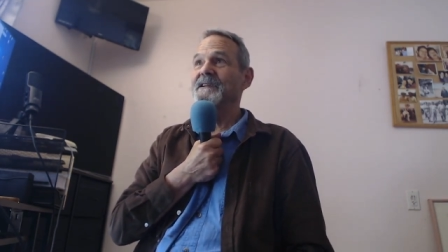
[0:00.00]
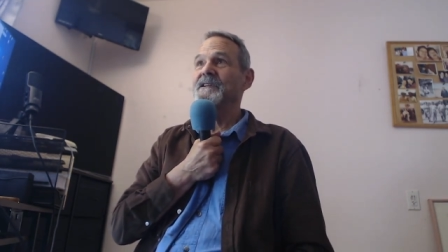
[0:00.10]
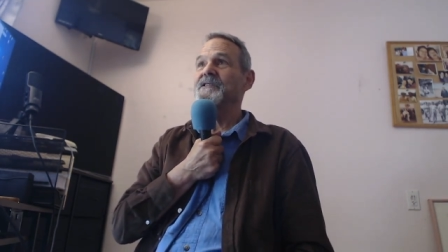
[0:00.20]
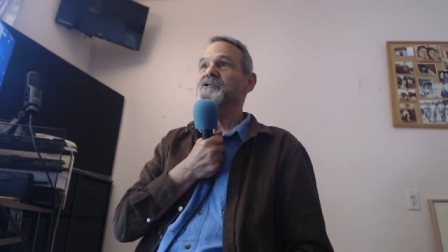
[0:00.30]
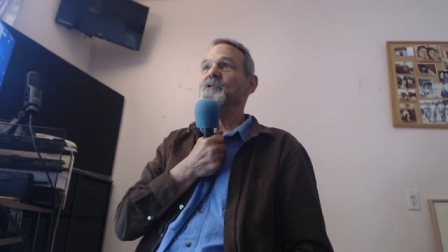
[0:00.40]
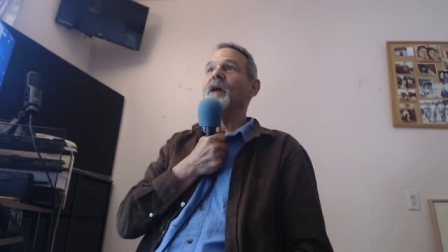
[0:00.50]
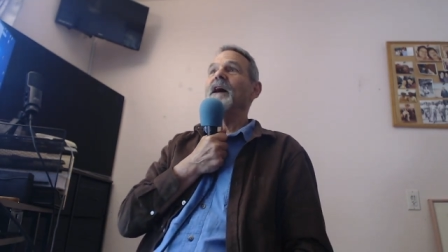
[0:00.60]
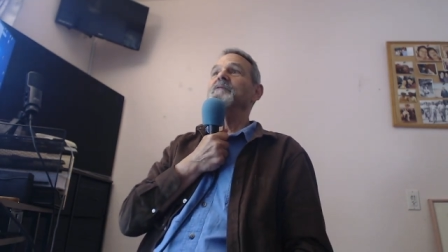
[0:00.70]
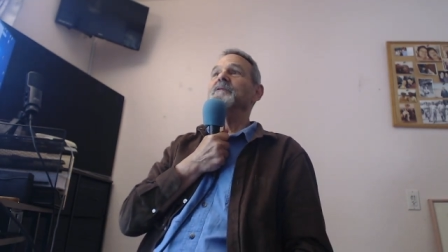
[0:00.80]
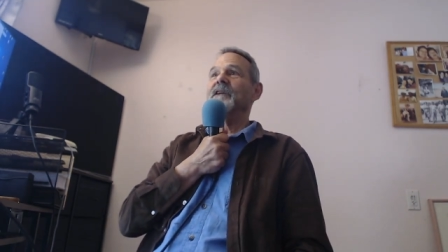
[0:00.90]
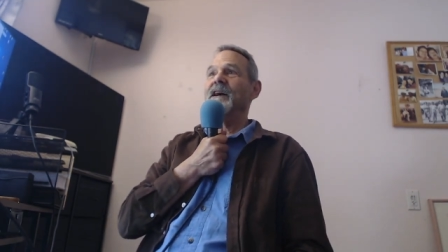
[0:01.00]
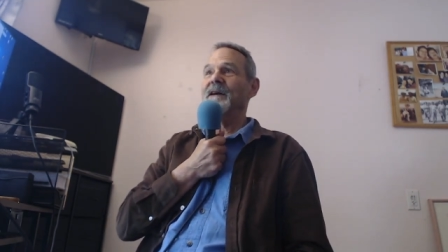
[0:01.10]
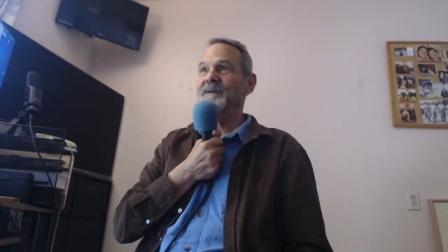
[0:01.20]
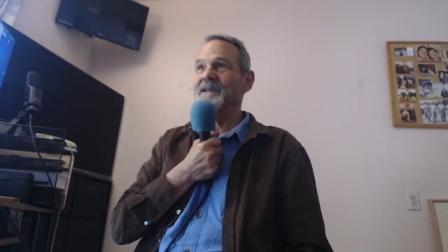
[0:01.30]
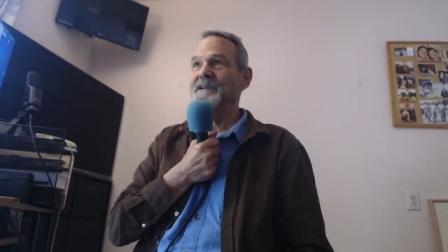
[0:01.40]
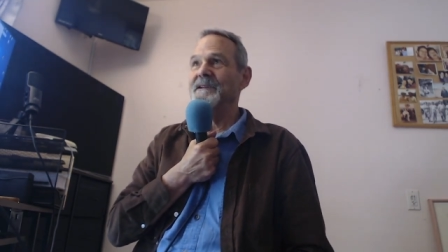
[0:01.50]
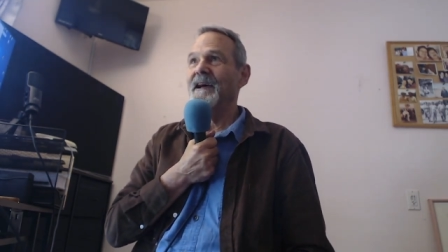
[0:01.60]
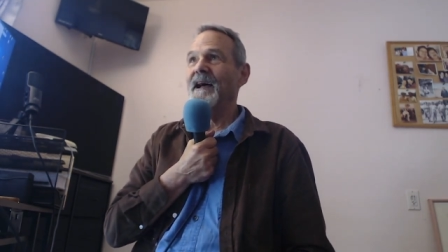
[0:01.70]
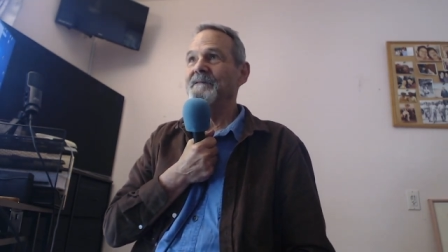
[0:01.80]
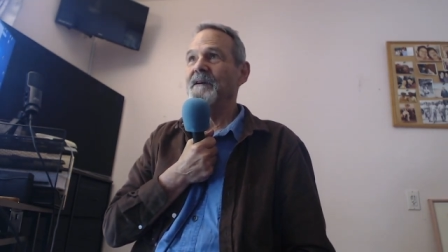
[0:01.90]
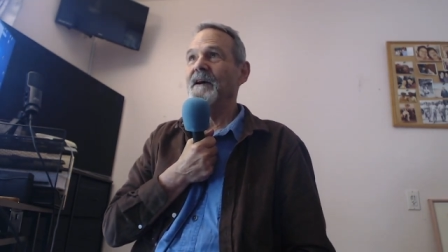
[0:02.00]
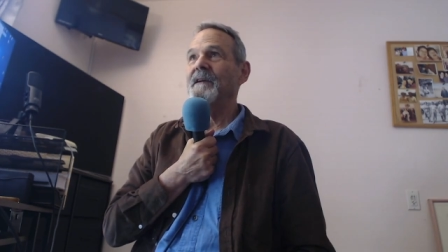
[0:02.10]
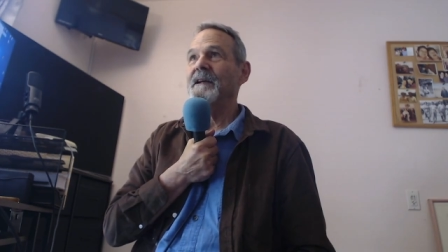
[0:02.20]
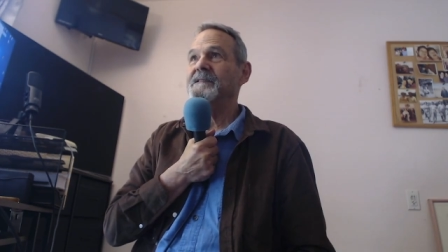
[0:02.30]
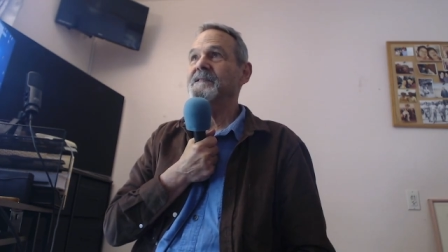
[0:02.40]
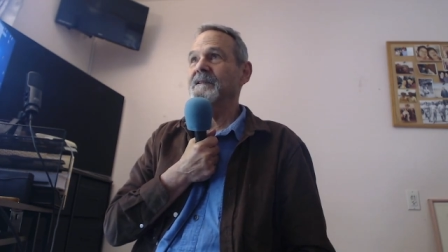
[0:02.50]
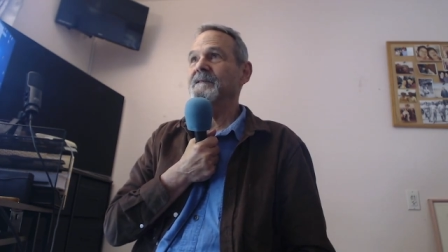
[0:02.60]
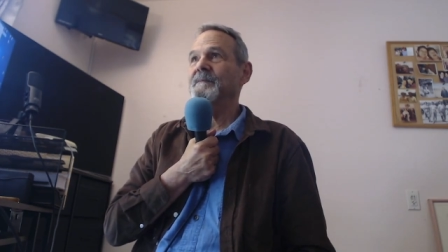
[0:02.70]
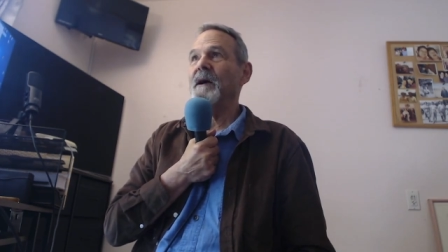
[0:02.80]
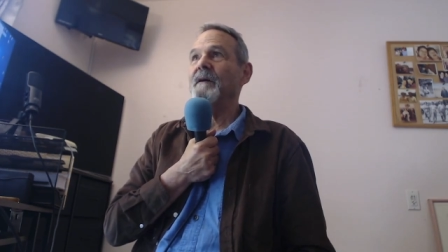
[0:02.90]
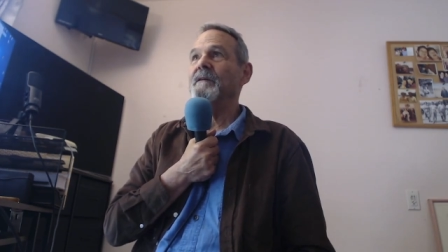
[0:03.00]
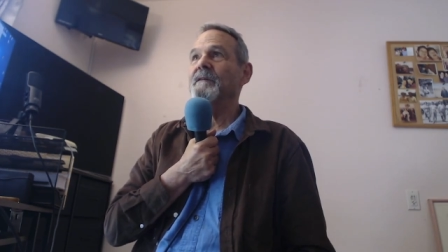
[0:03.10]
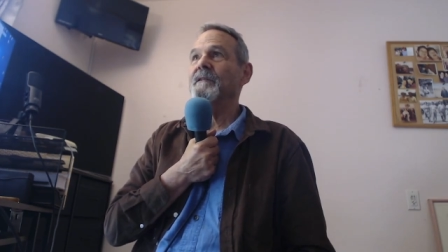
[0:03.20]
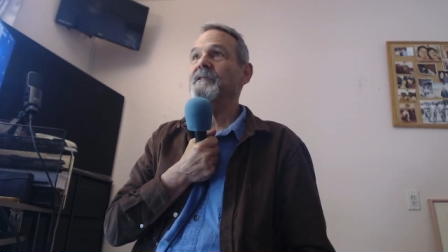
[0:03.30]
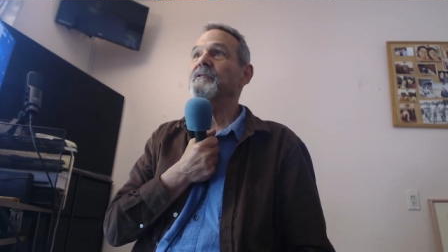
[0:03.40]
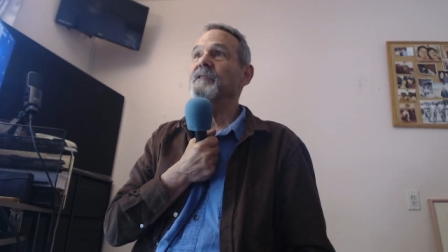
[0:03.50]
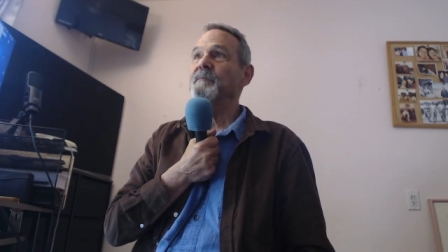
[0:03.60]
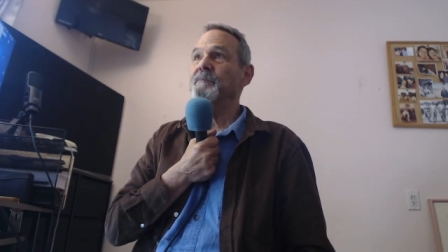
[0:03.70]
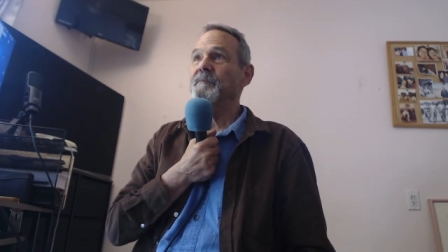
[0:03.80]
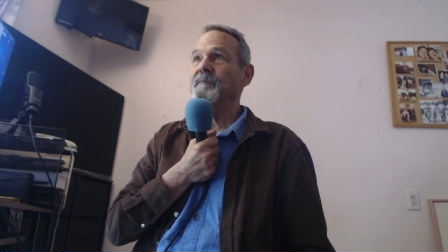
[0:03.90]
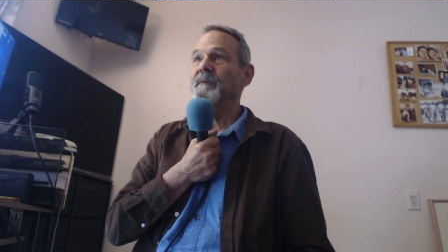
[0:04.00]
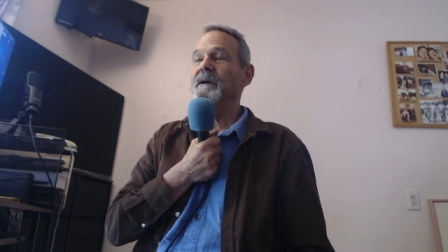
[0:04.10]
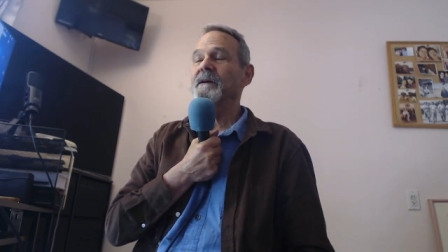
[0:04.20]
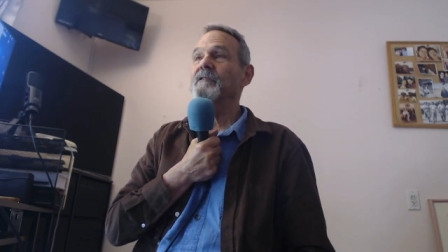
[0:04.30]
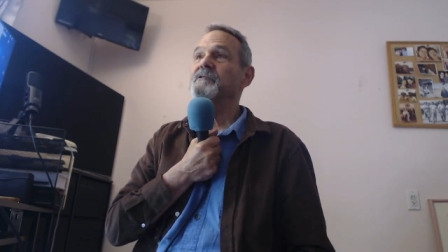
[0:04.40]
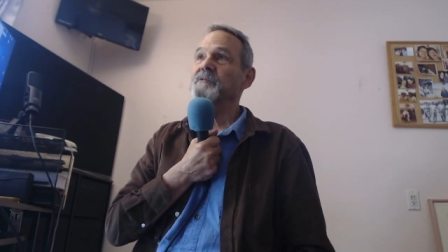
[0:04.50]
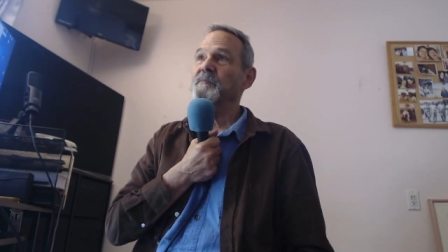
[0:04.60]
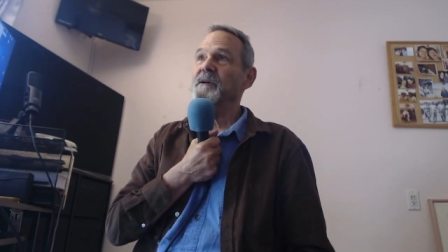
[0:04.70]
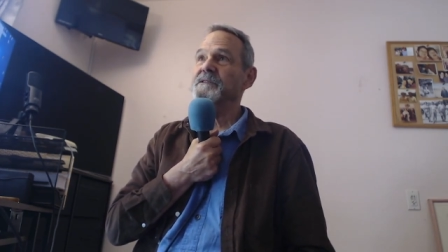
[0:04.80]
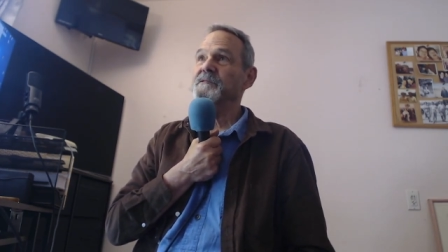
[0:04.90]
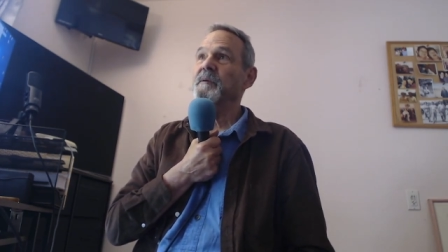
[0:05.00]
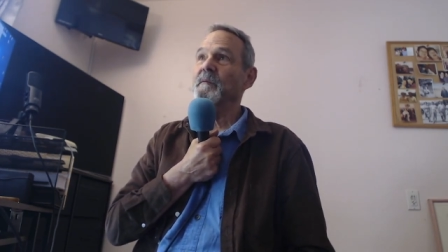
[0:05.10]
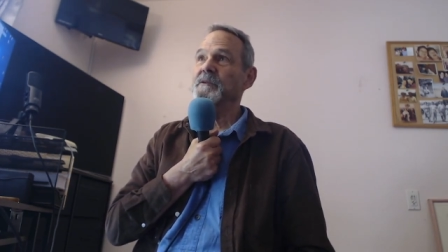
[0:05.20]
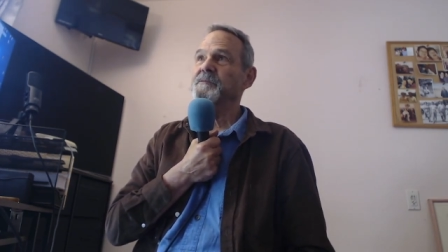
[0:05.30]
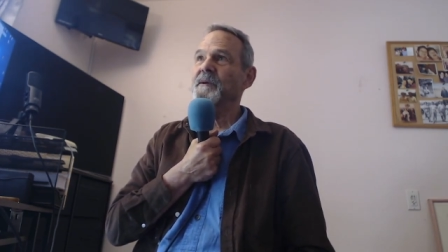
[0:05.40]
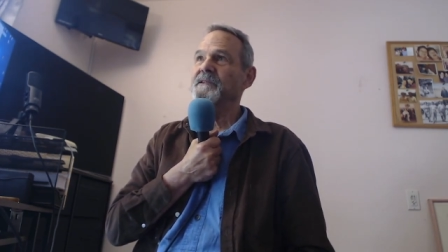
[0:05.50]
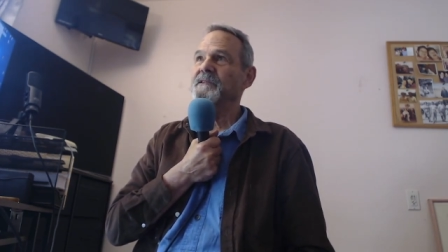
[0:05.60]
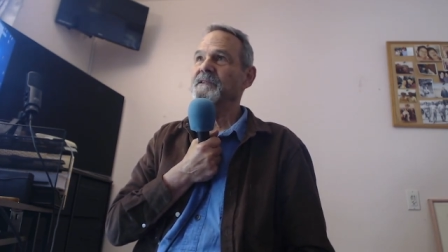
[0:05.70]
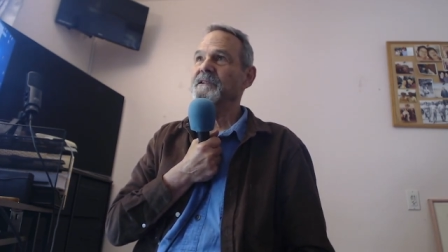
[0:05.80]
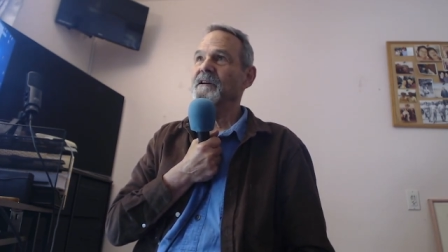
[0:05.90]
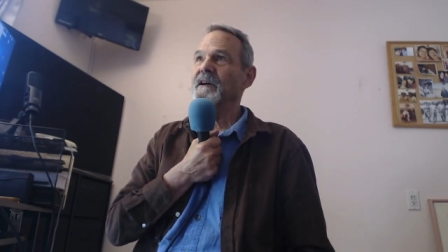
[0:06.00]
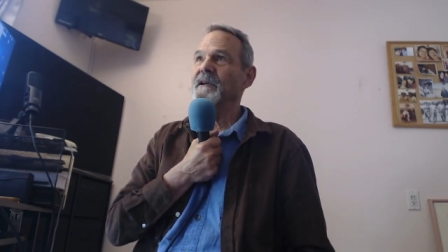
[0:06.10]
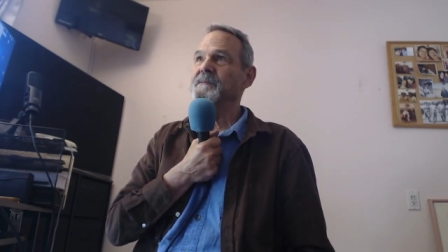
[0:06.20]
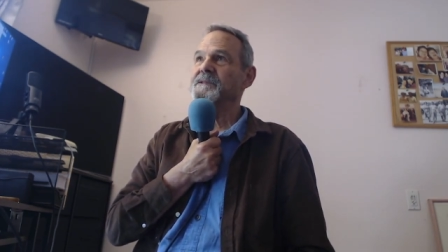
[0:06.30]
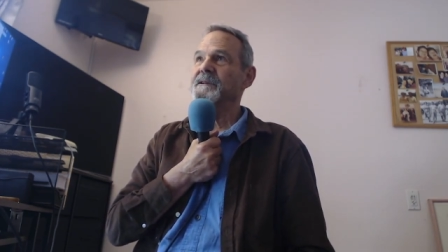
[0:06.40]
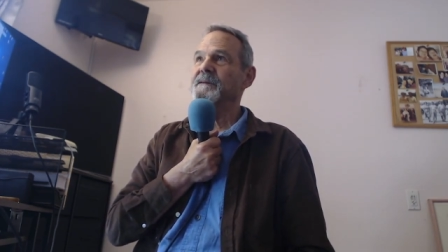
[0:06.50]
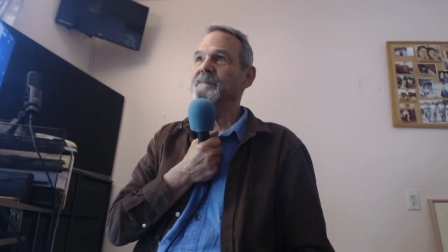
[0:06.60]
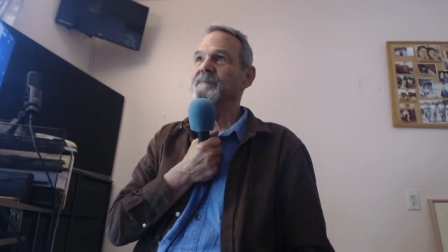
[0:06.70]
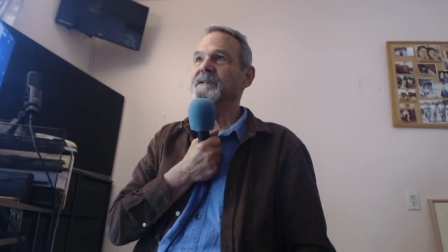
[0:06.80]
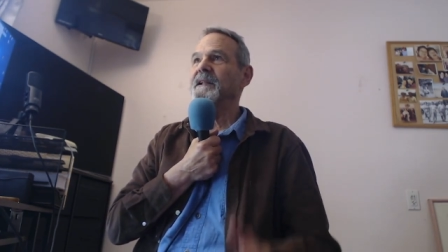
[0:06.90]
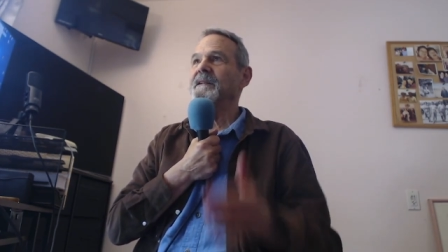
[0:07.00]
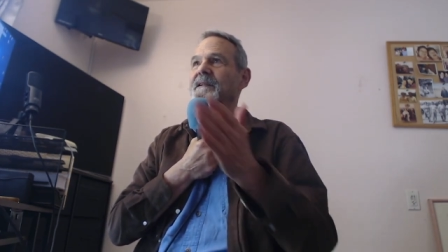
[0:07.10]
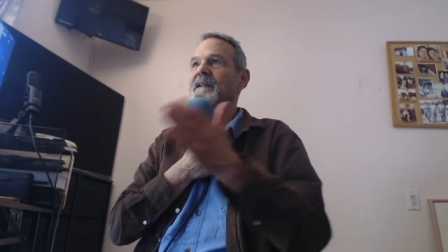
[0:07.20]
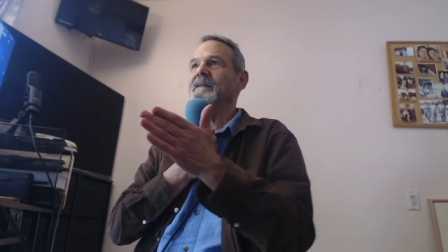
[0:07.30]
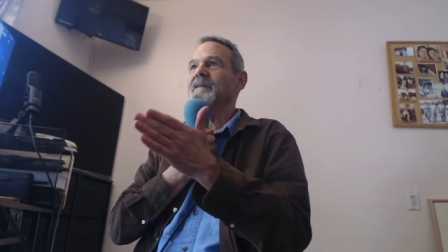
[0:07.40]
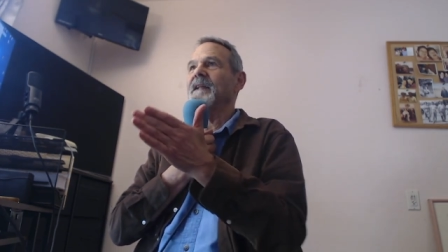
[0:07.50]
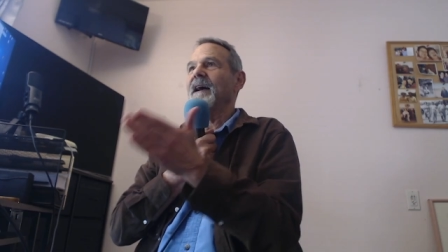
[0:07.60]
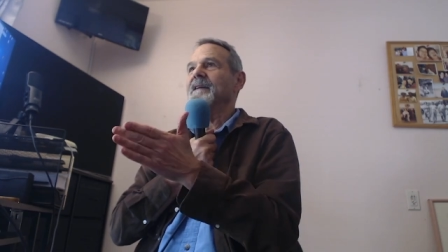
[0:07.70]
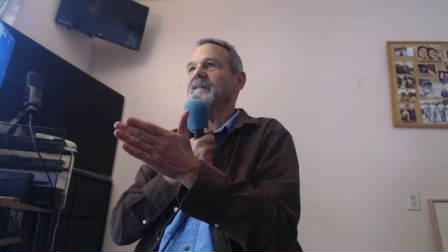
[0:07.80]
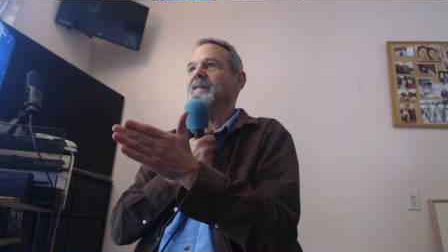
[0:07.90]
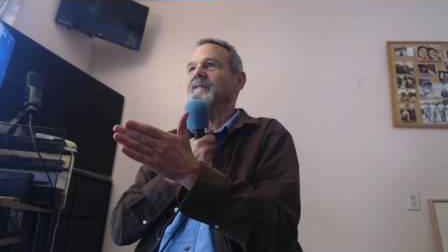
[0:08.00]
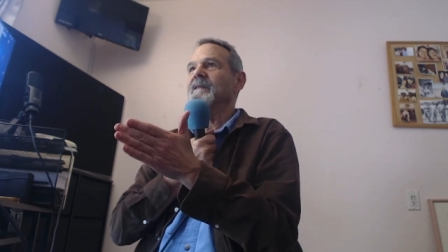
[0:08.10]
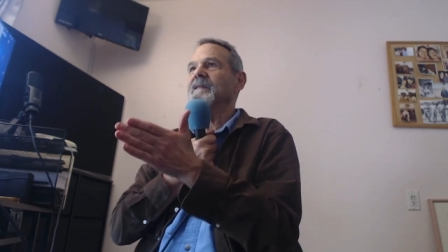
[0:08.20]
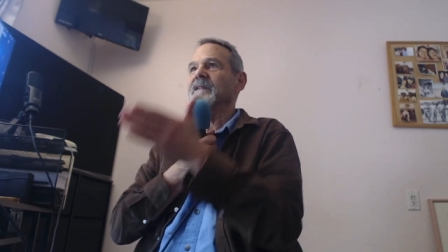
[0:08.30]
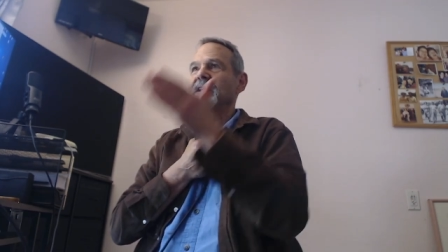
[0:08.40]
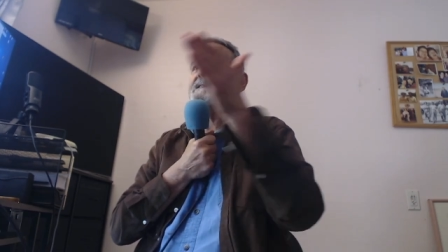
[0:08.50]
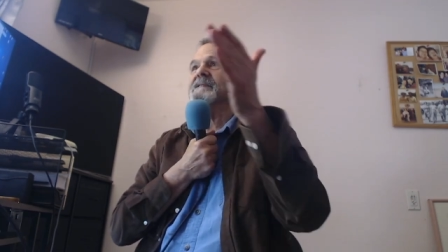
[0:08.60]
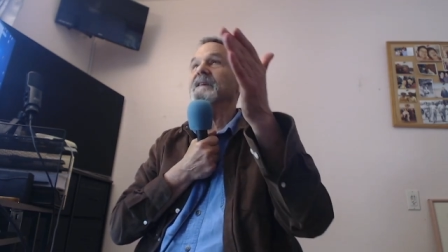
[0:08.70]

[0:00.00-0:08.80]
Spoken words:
So I wrote comedy. I had about 30 crossword puzzles published by the New York Times, but not in the last